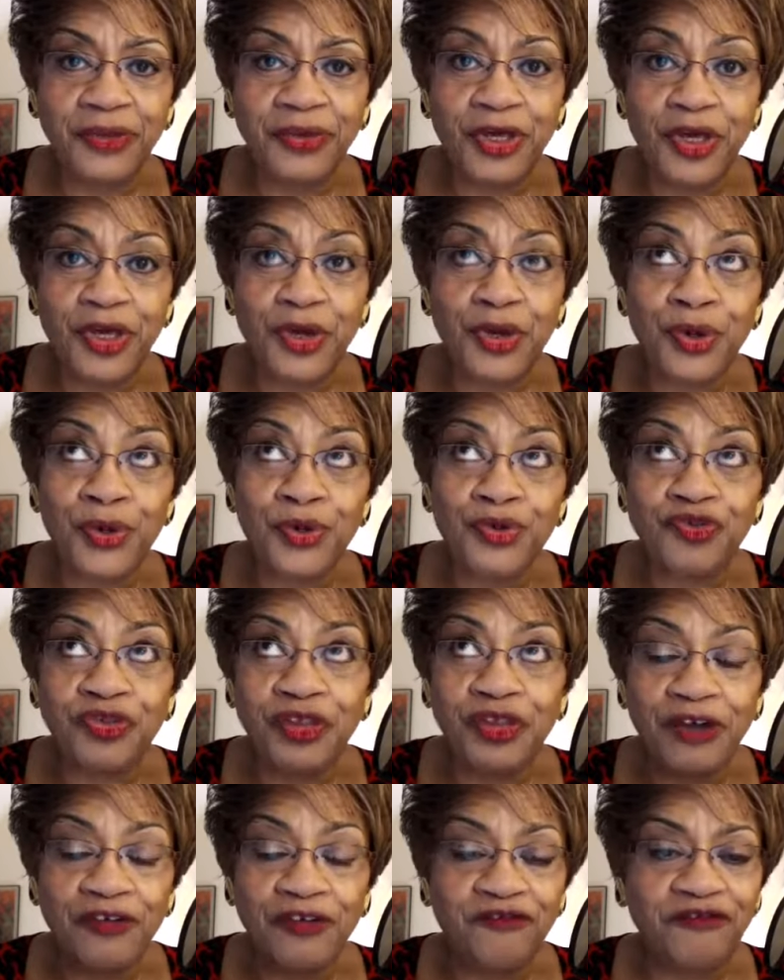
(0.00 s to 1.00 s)
huge
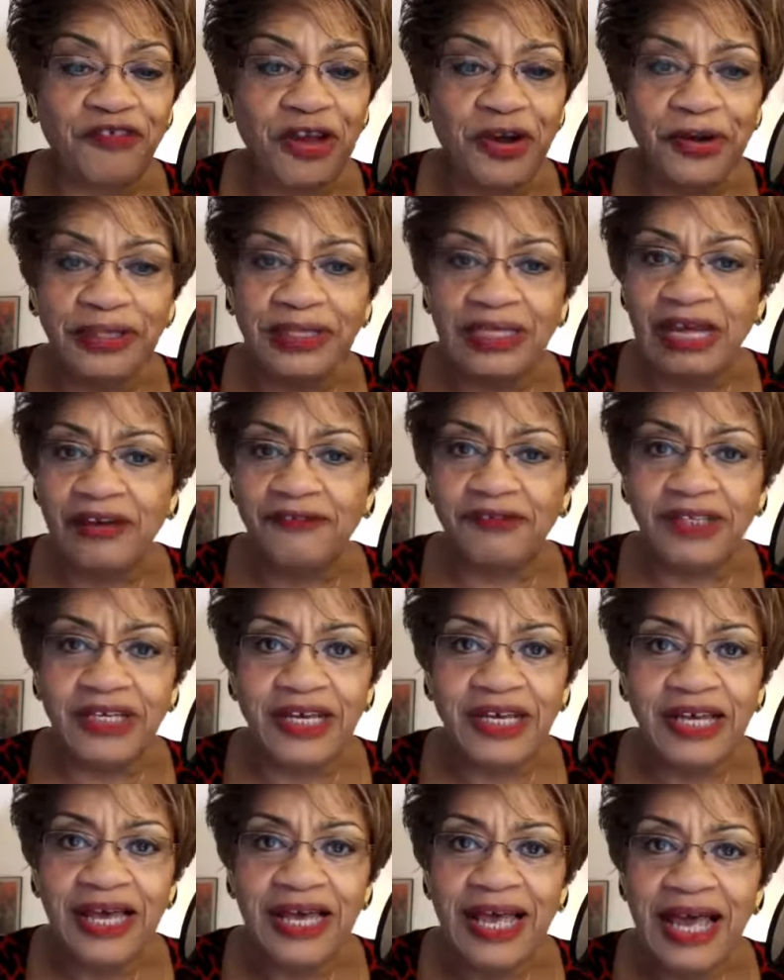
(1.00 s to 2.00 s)
there. Oh, Fair and
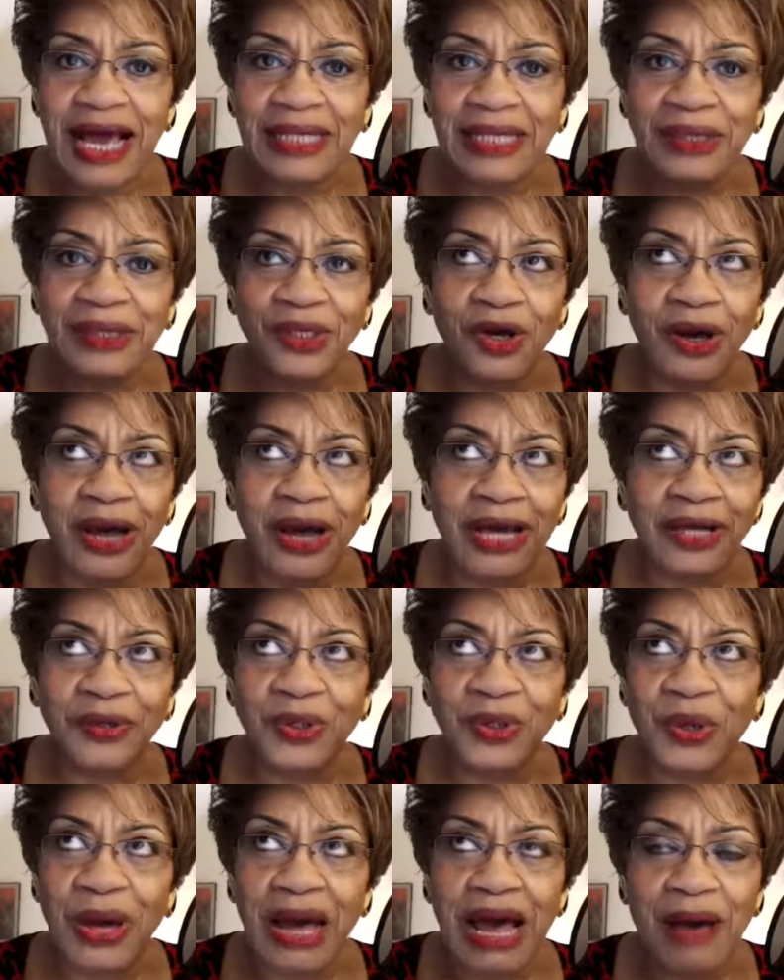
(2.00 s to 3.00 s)
Lovely, I saw I don't
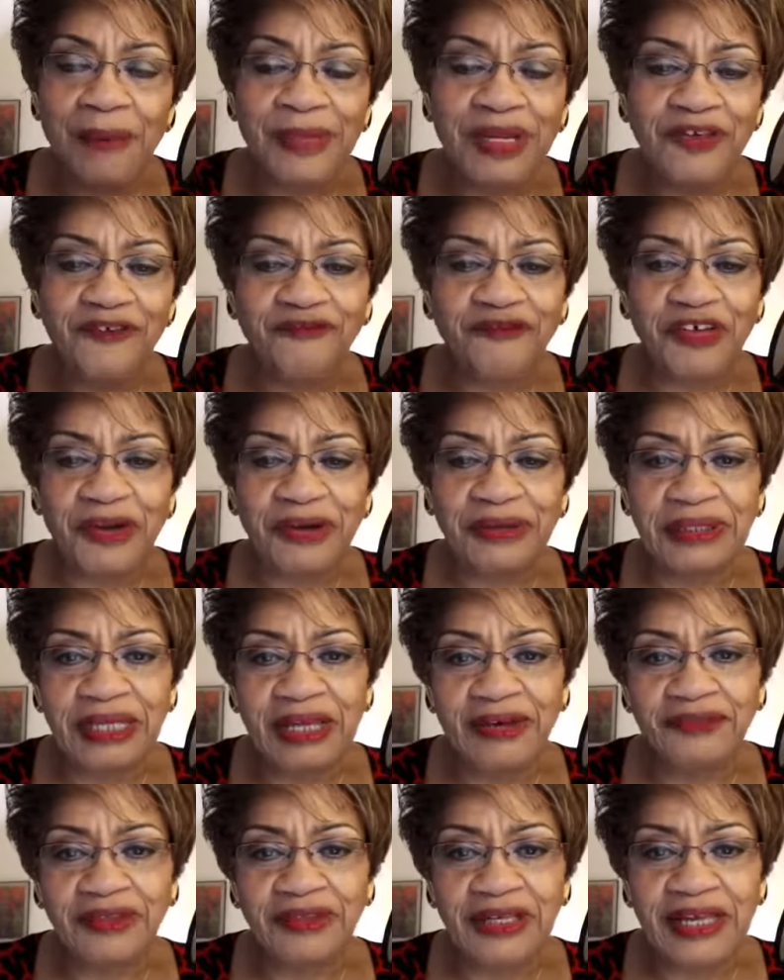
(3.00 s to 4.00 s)
know how many Fair and
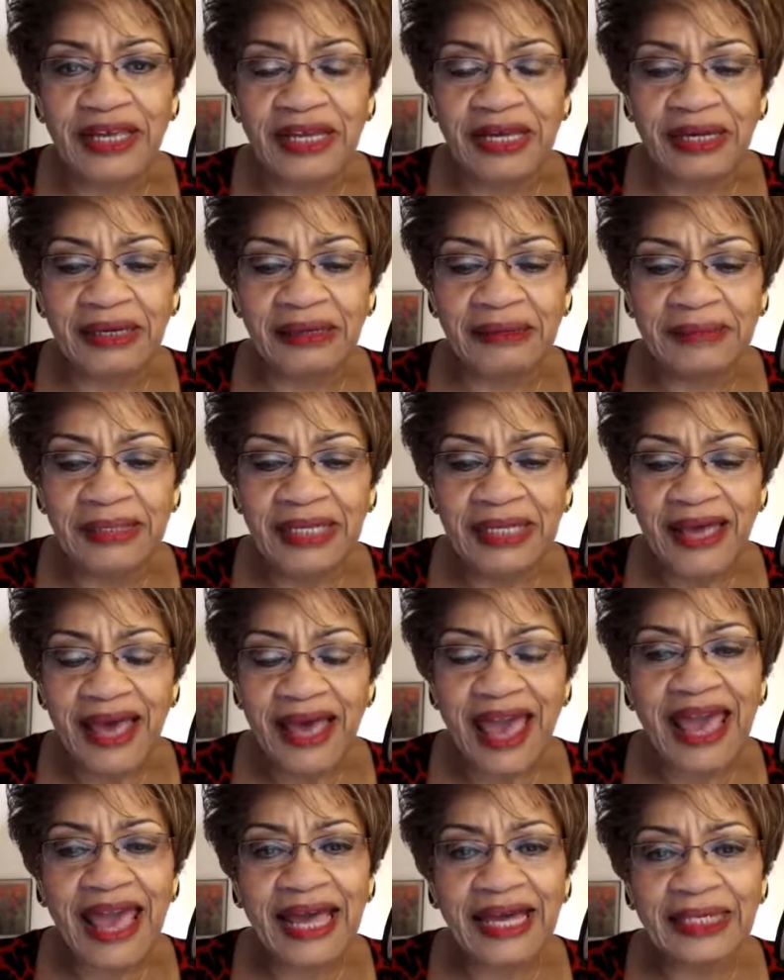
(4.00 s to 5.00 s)
Lovely um,
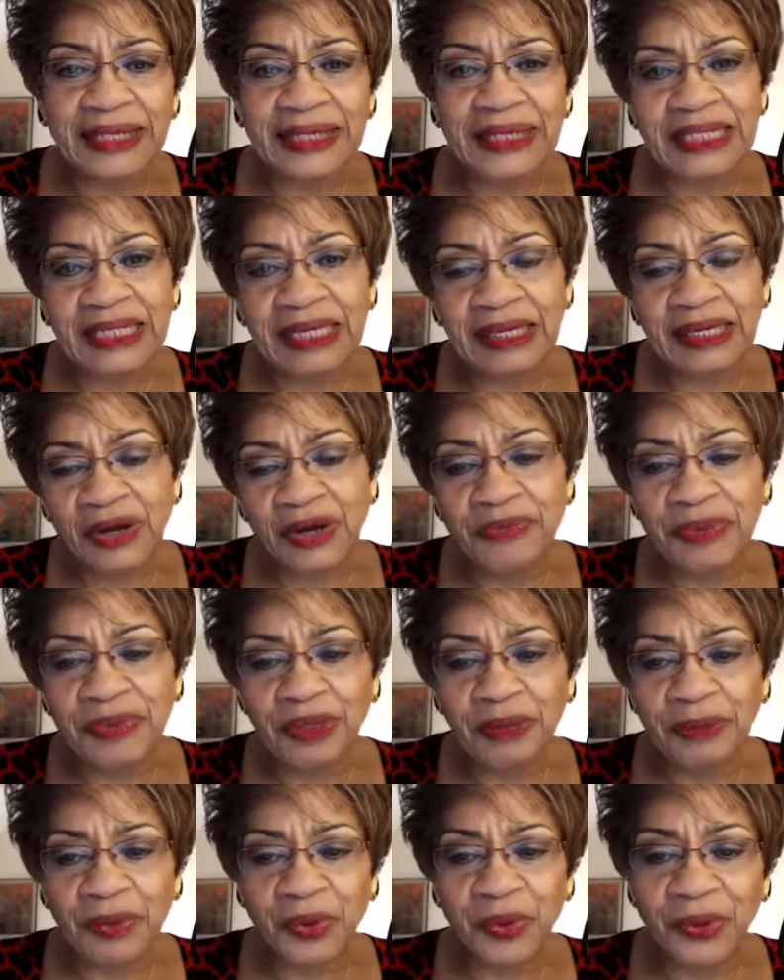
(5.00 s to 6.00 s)
ads uh, on
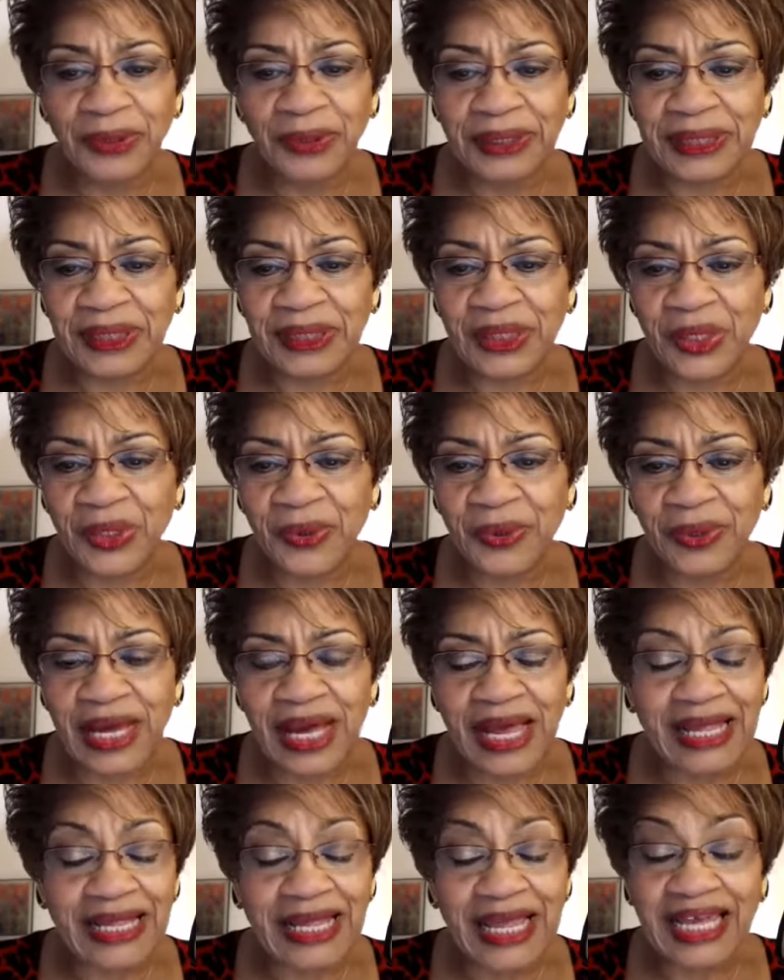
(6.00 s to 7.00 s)
billboards. So,
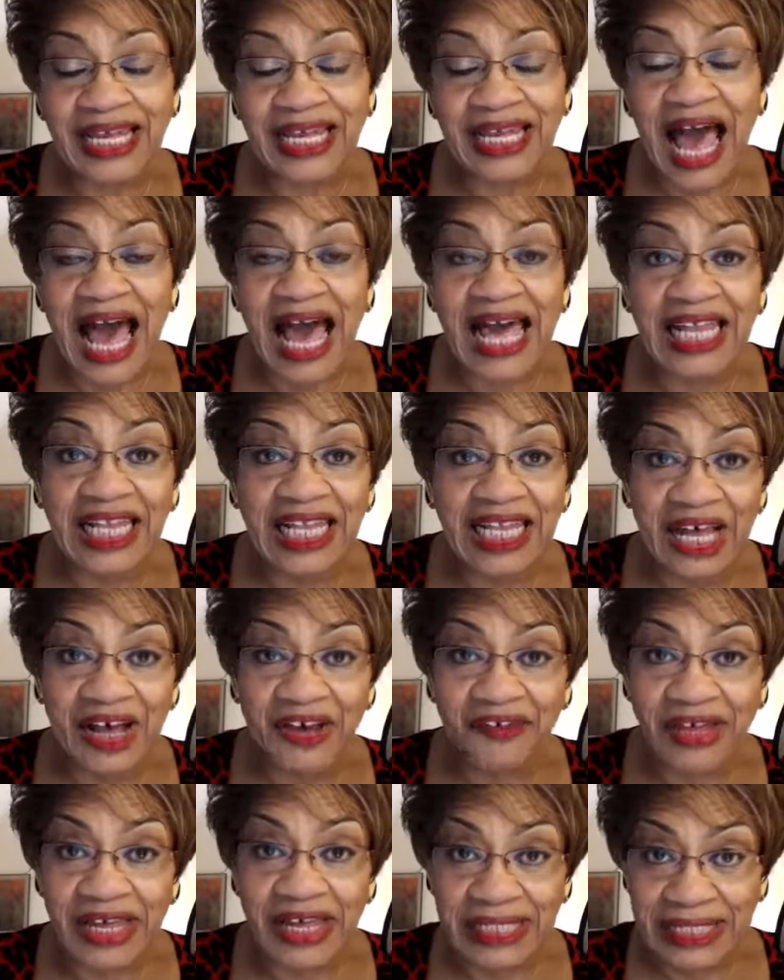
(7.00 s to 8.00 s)
and again, I
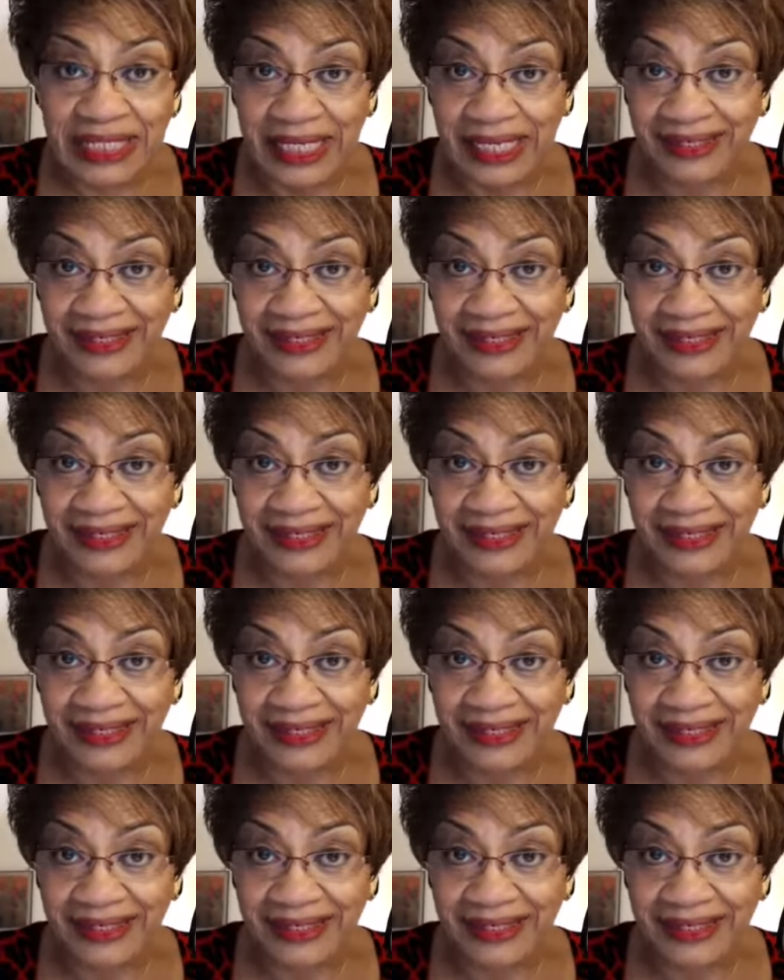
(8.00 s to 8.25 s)
love India,